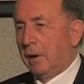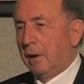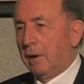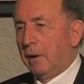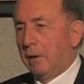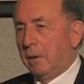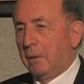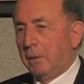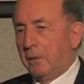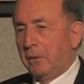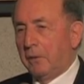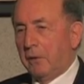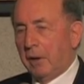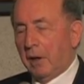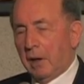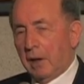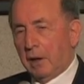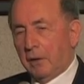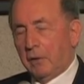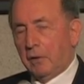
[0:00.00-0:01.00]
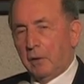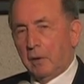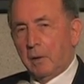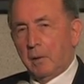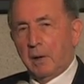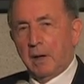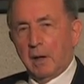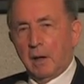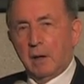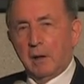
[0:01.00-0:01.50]
use the
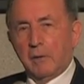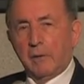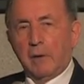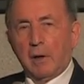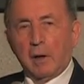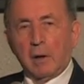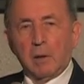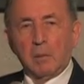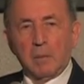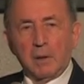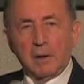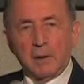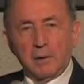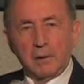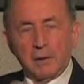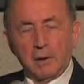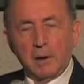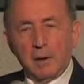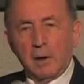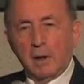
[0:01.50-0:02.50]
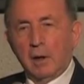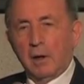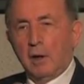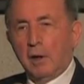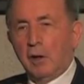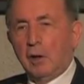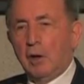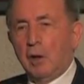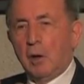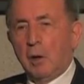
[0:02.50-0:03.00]
SOA environment,
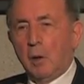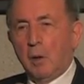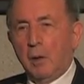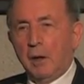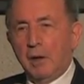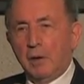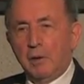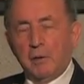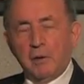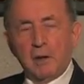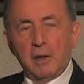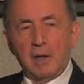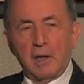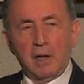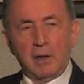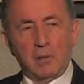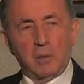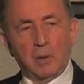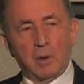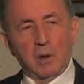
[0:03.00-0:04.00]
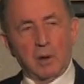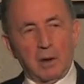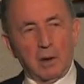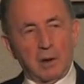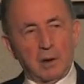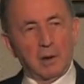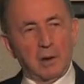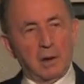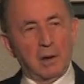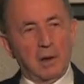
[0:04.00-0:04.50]
go into the
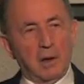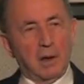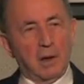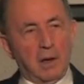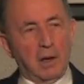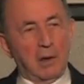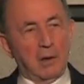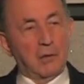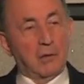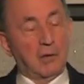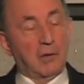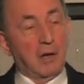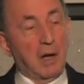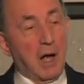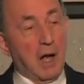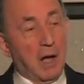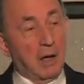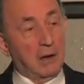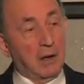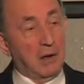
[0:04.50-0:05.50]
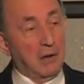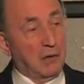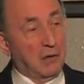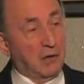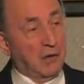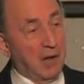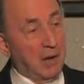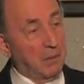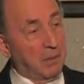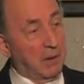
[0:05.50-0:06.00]
network and start
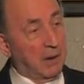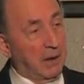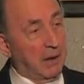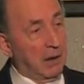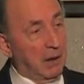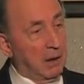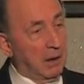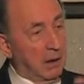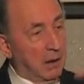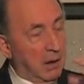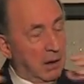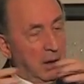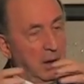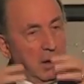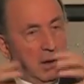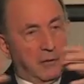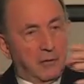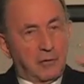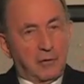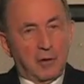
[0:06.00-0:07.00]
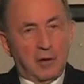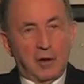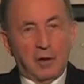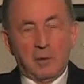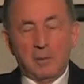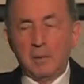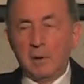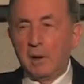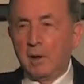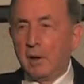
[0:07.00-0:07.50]
assembling
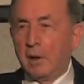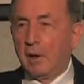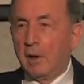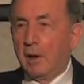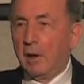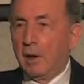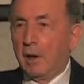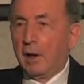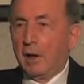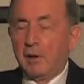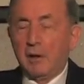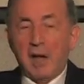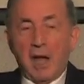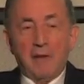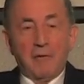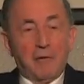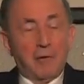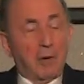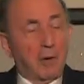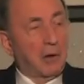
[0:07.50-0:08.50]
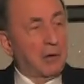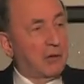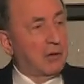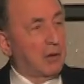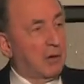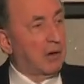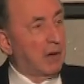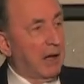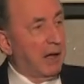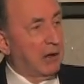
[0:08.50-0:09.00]
from a diverse
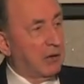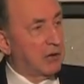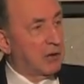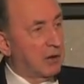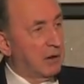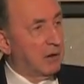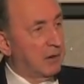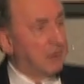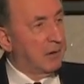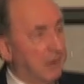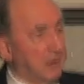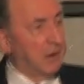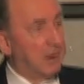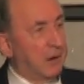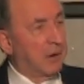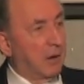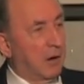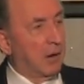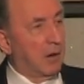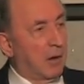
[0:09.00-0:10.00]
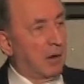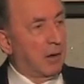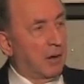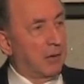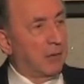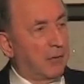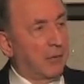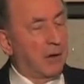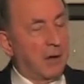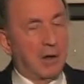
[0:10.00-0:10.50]
collection
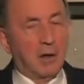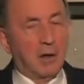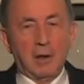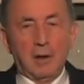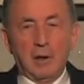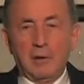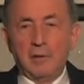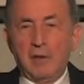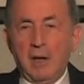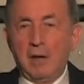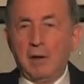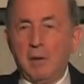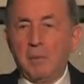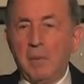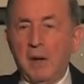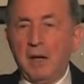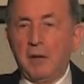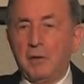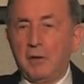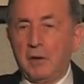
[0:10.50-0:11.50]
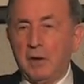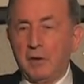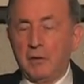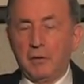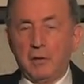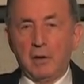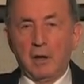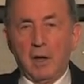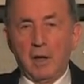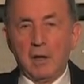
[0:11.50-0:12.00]
of
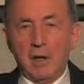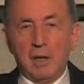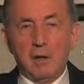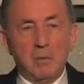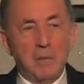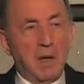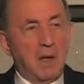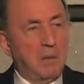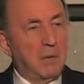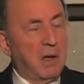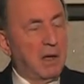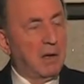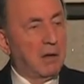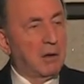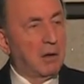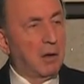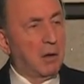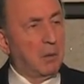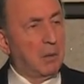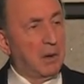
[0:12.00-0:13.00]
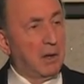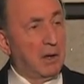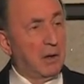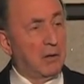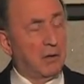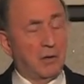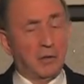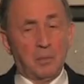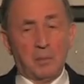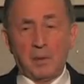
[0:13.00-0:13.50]
databases that may be globally
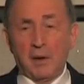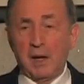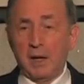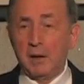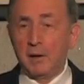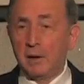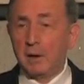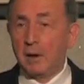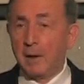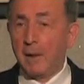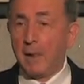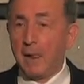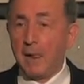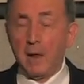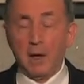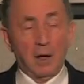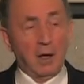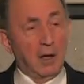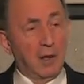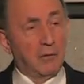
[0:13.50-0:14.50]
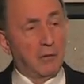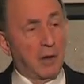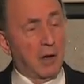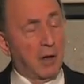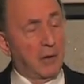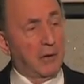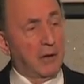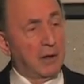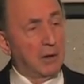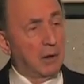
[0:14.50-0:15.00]
spread,
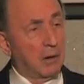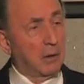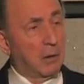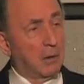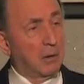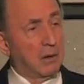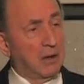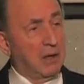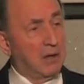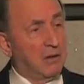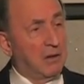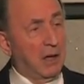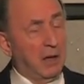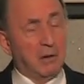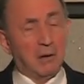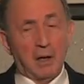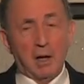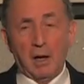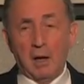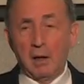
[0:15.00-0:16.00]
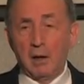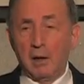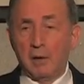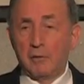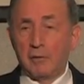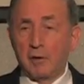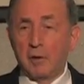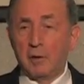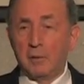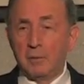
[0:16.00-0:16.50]
involving not only data
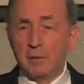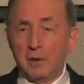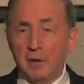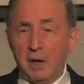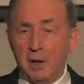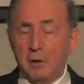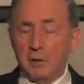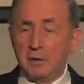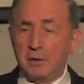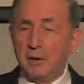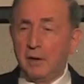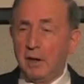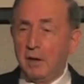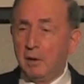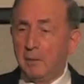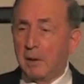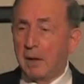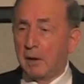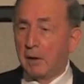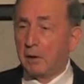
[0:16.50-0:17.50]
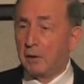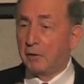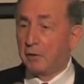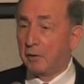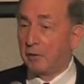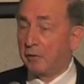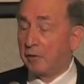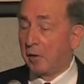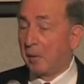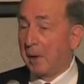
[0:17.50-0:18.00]
from DoD, but
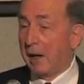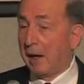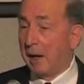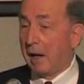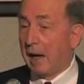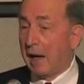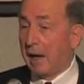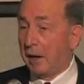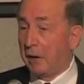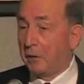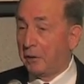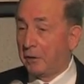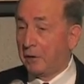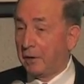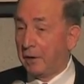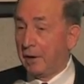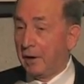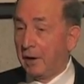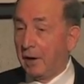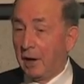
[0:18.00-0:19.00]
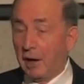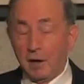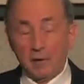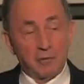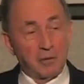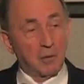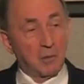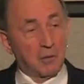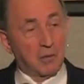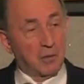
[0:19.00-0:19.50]
also from allies
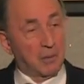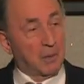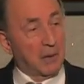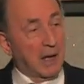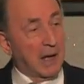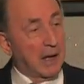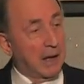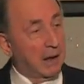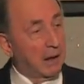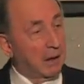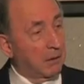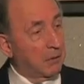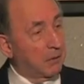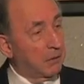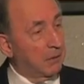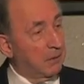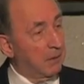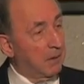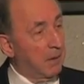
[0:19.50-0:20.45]
and from suppliers,